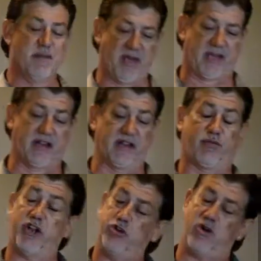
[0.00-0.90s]
Because
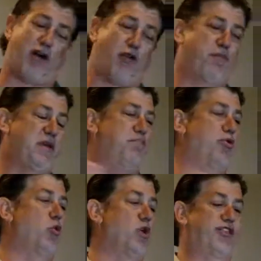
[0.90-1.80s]
when you help
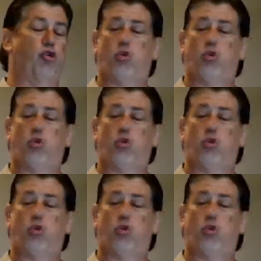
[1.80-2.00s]
people with their